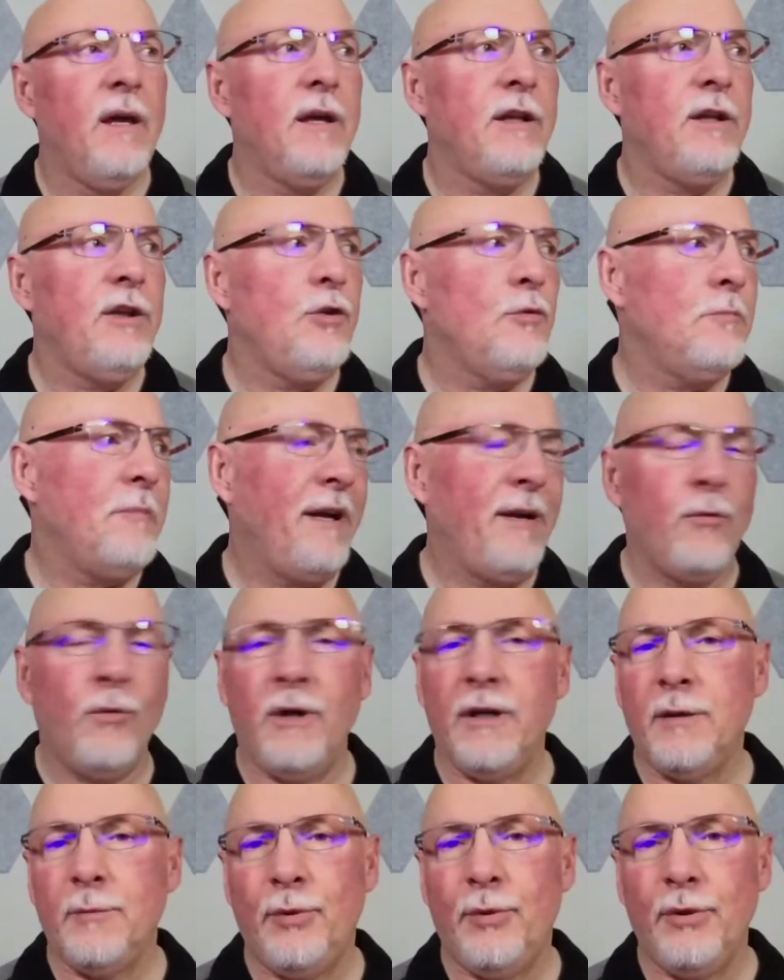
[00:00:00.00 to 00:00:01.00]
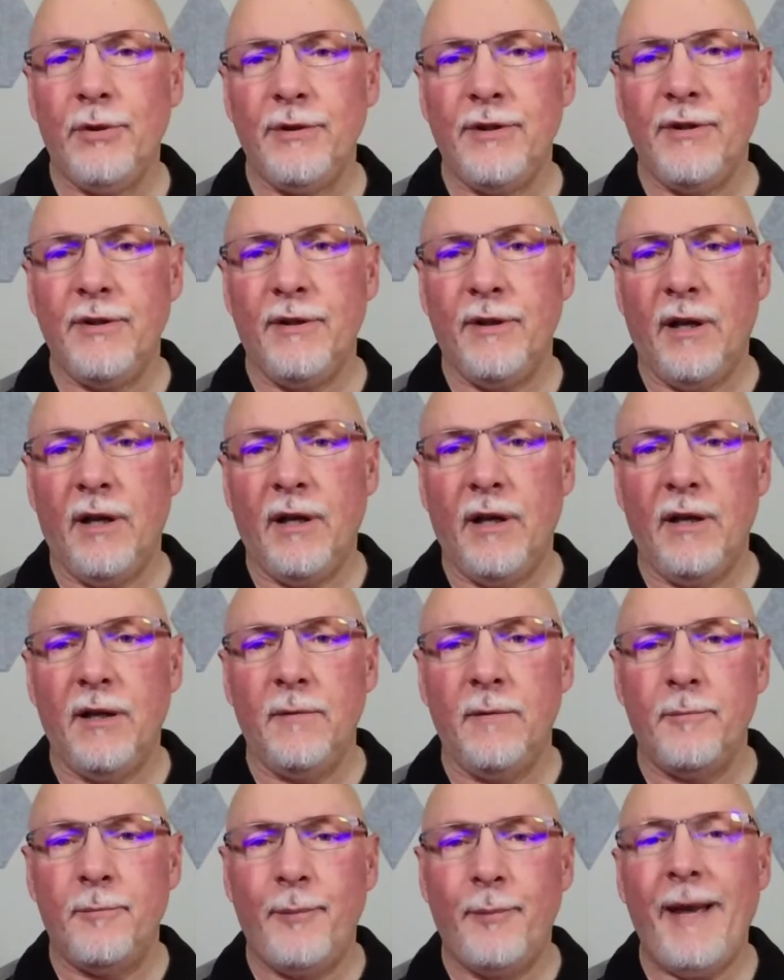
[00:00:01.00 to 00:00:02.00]
You might want to put
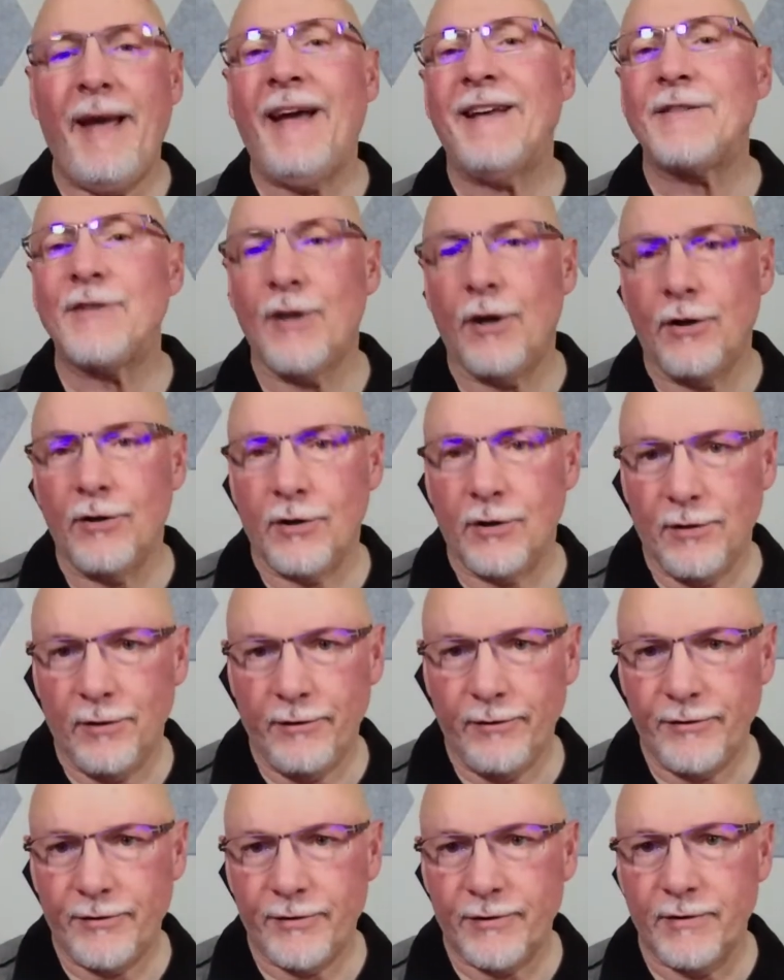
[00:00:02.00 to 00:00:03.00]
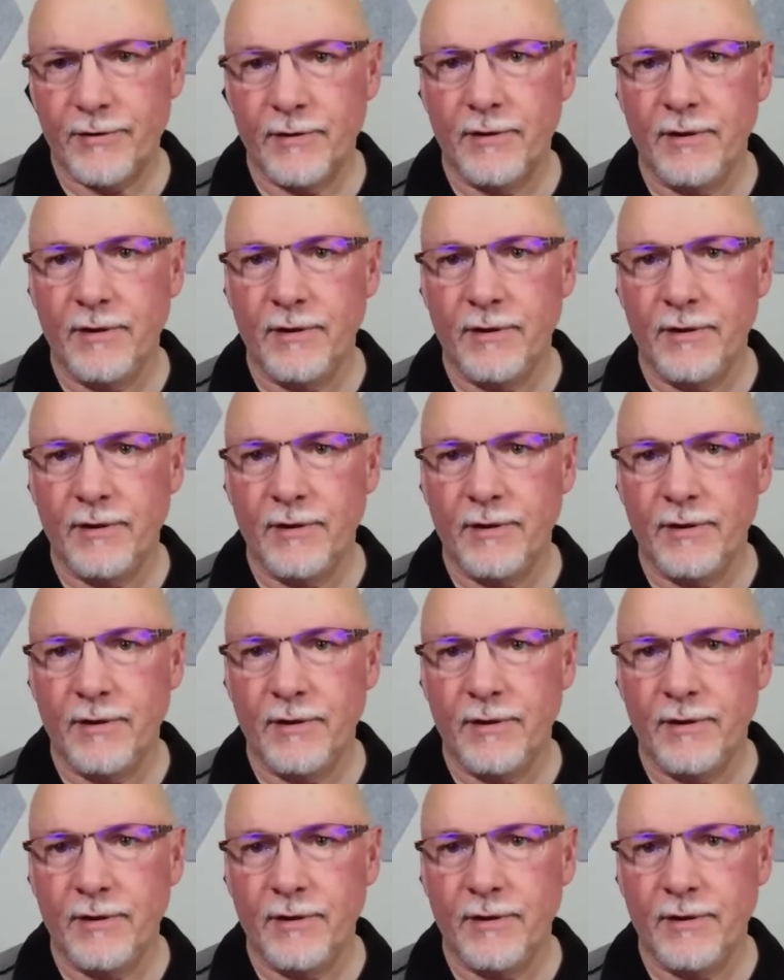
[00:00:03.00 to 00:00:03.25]
past articles,